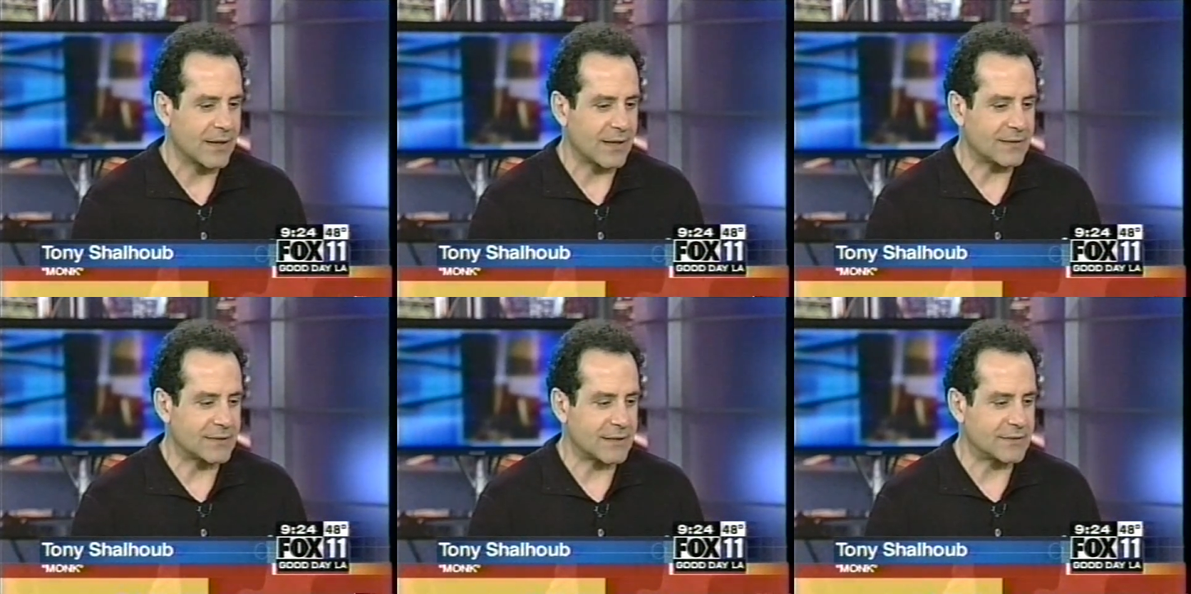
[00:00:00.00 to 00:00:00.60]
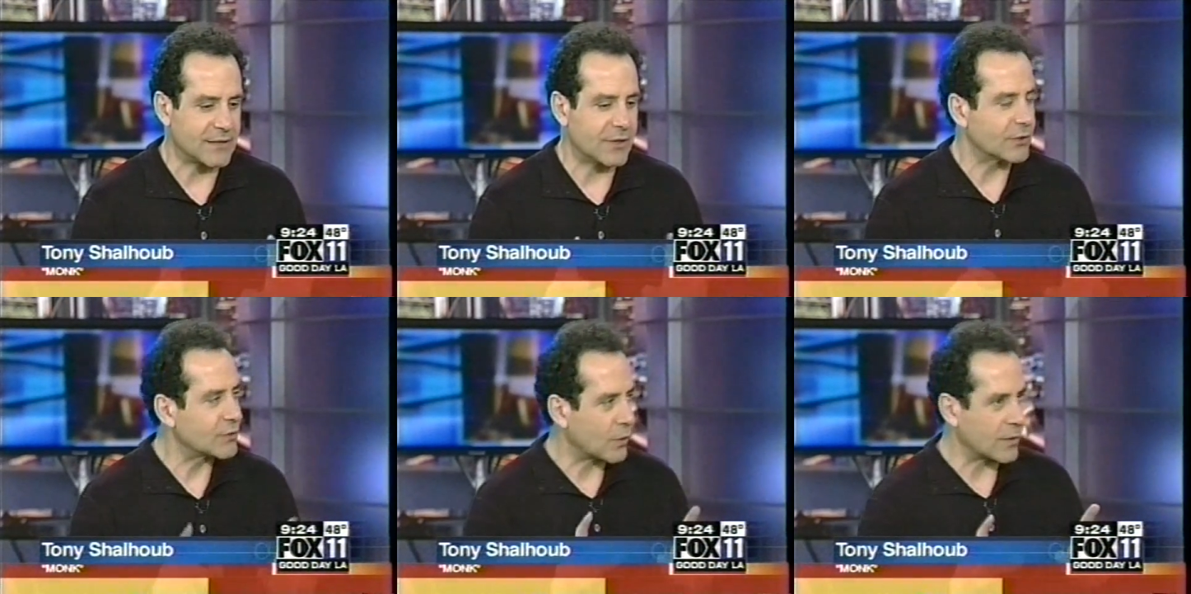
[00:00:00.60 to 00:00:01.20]
it's it's
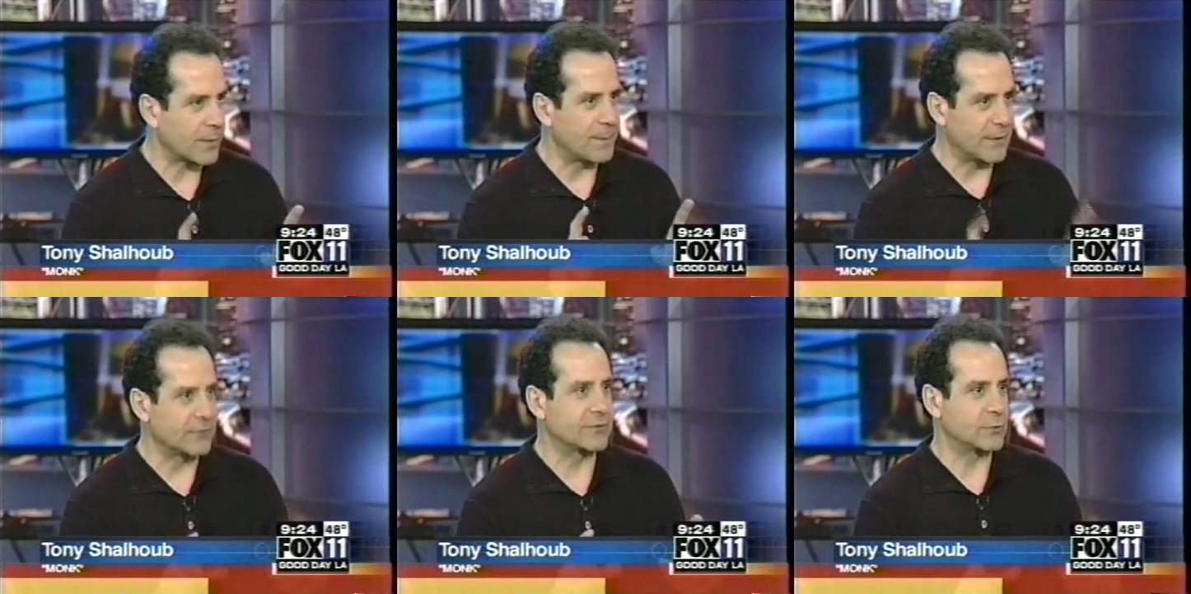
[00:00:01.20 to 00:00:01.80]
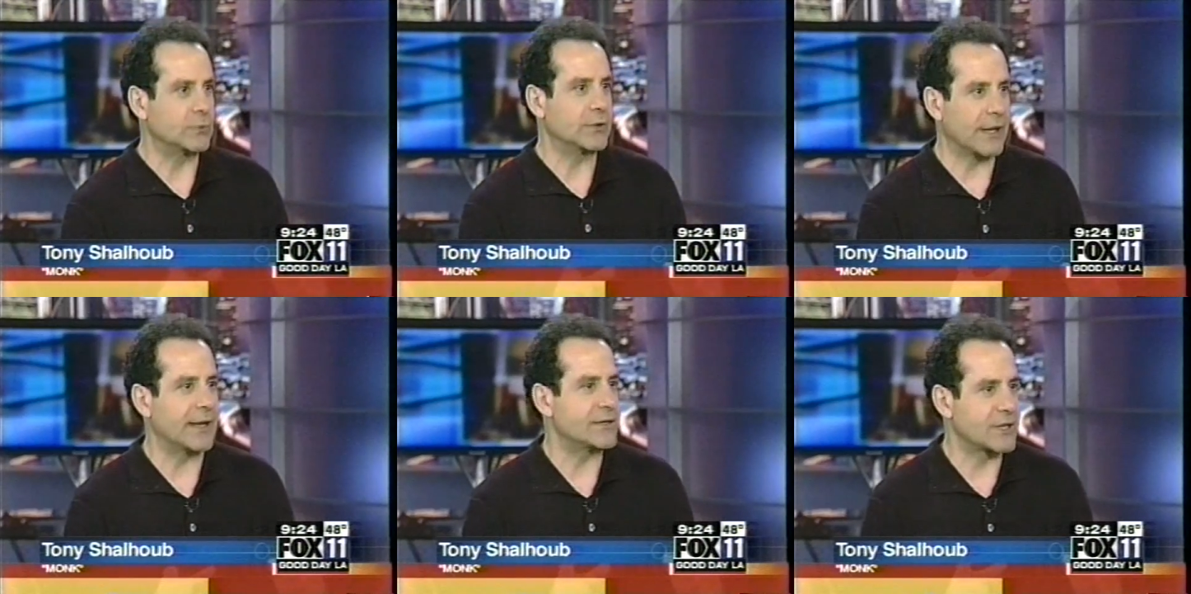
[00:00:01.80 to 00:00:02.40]
geared toward middle school
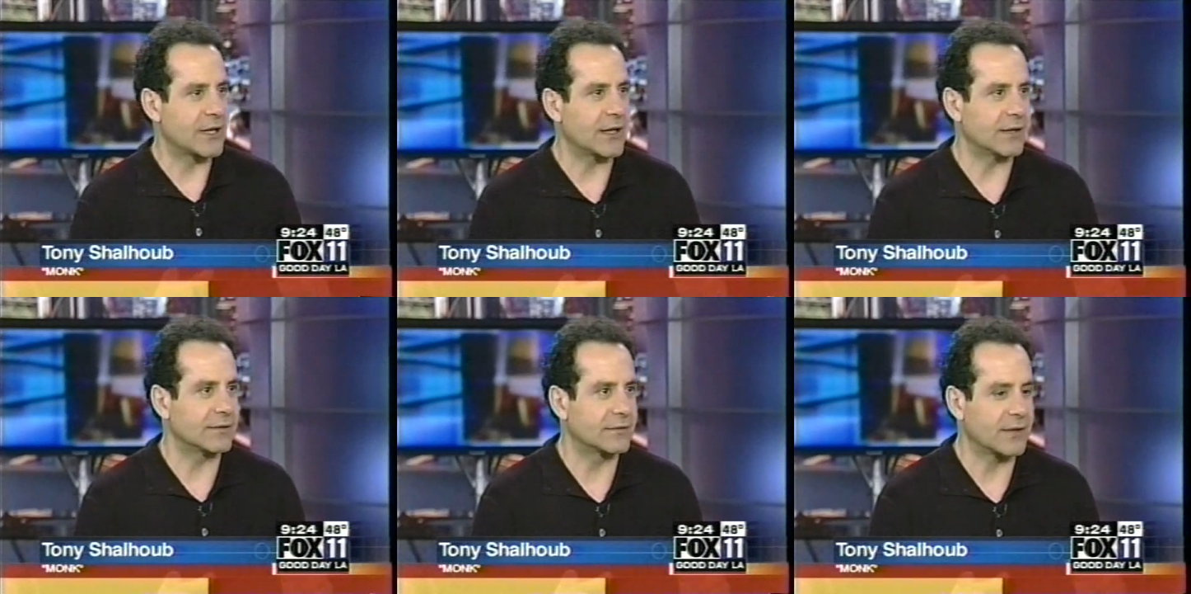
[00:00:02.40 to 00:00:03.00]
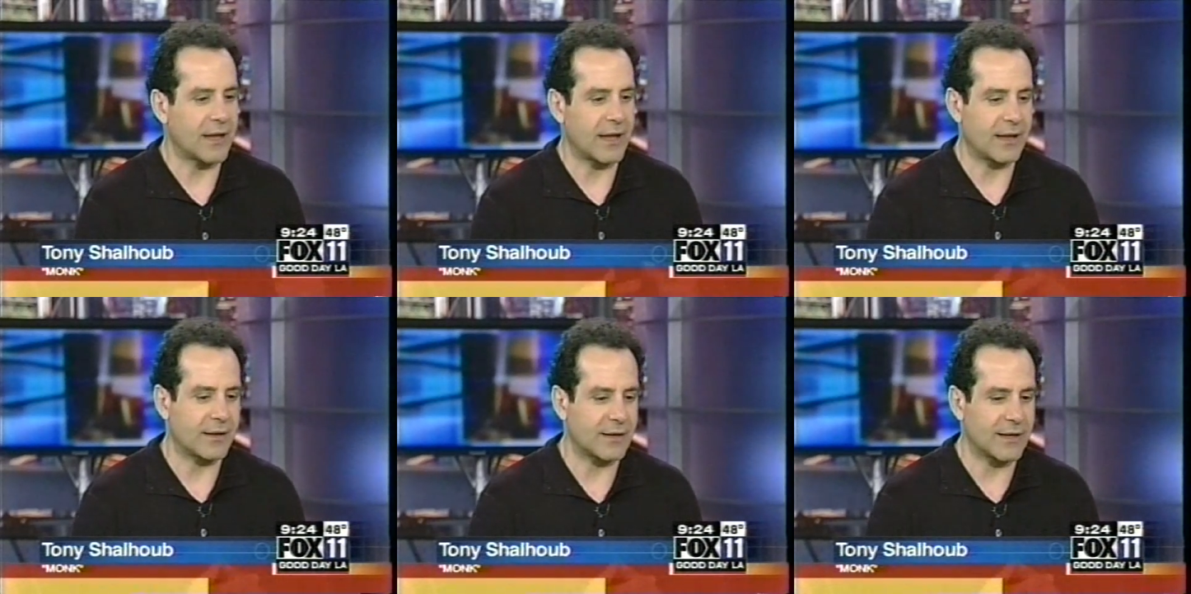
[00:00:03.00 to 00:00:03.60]
age kids,
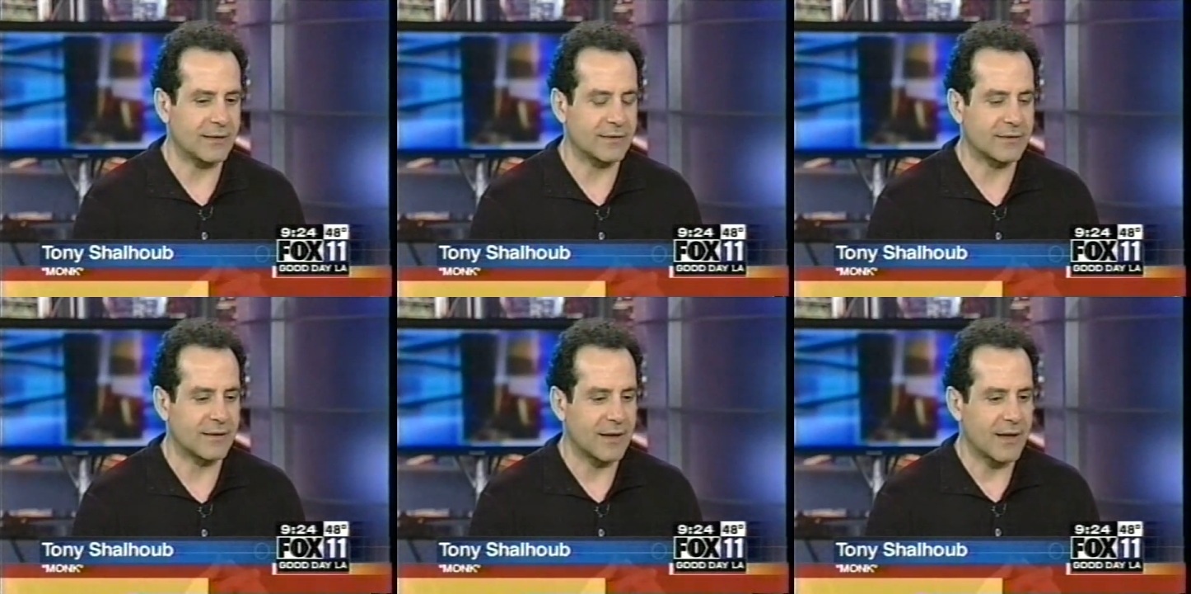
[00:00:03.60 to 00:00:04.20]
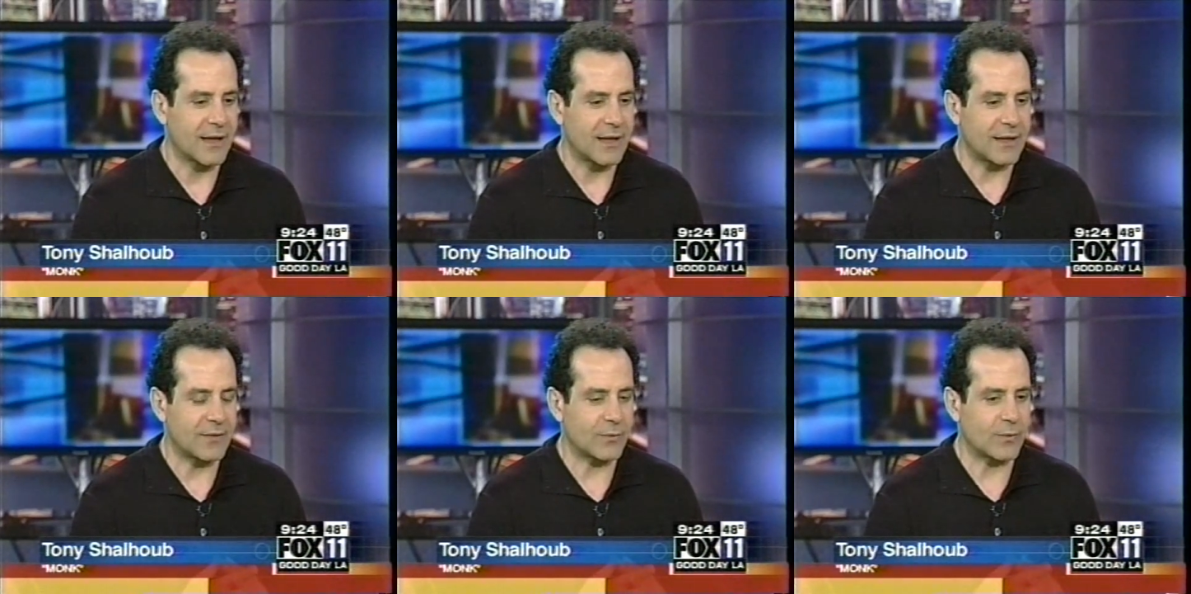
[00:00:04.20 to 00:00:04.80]
and it's
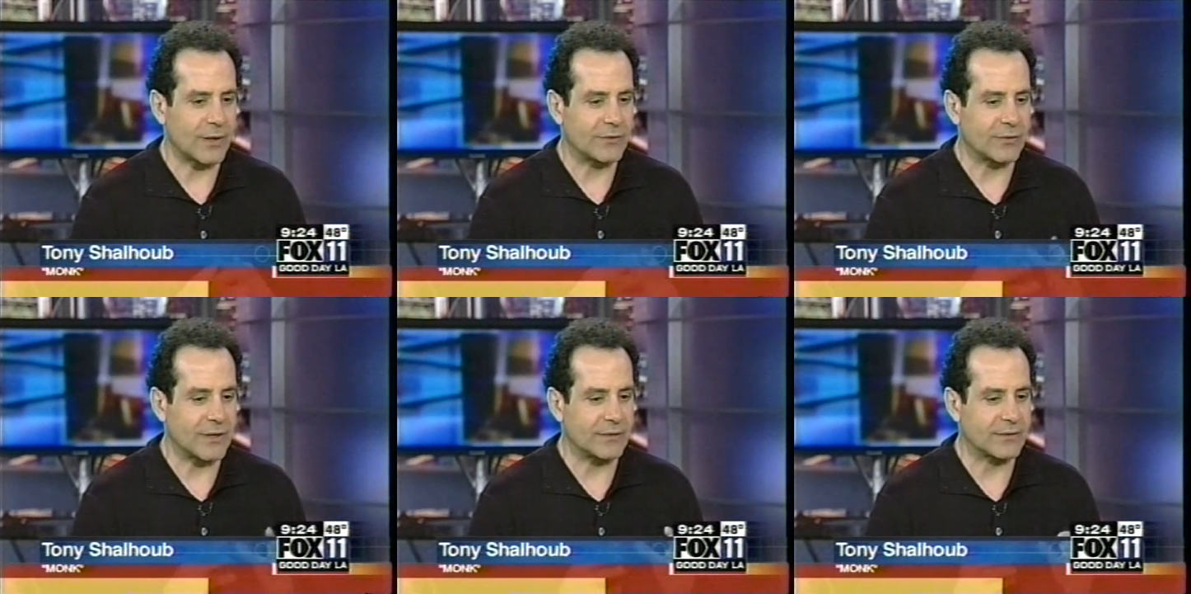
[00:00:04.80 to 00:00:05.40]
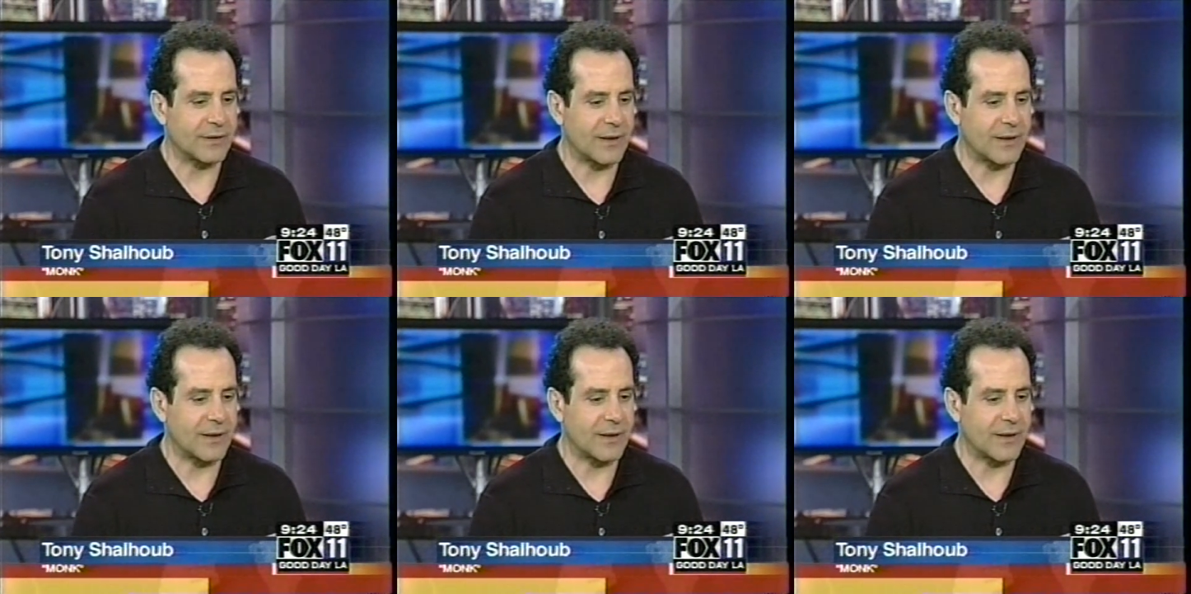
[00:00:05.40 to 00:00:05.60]
it's it's.